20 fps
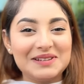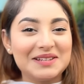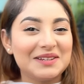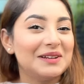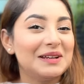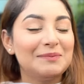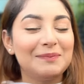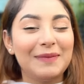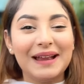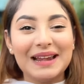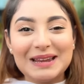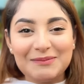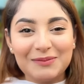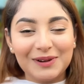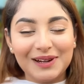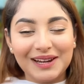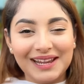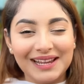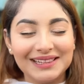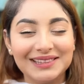share
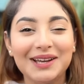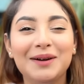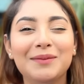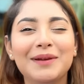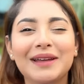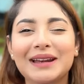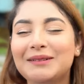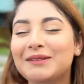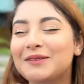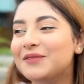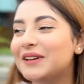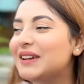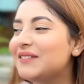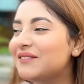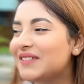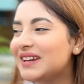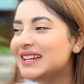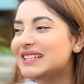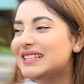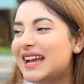Panipuri. I am very
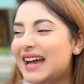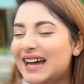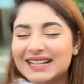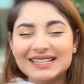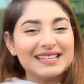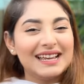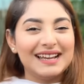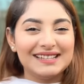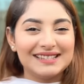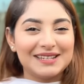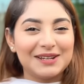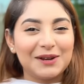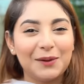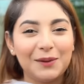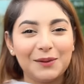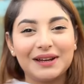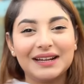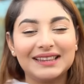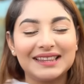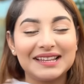excited to go
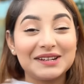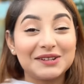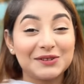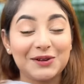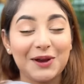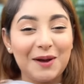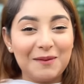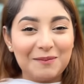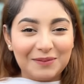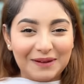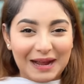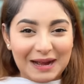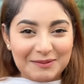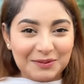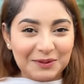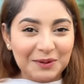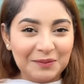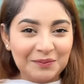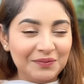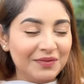to the Kolkata shop. I am
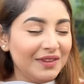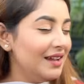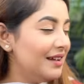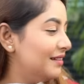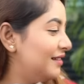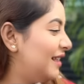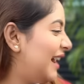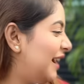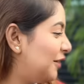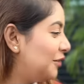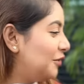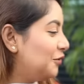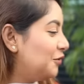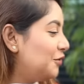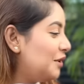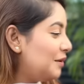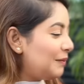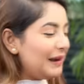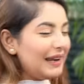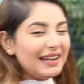very
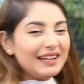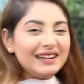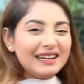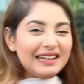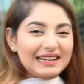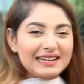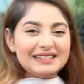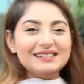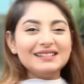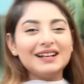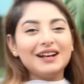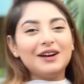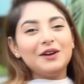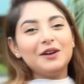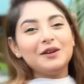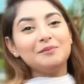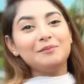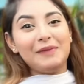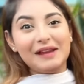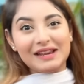excited to go
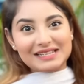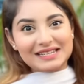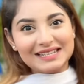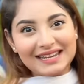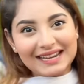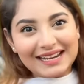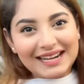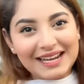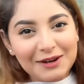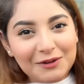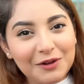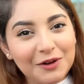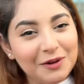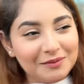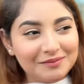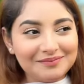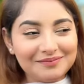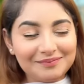to the shop. You know.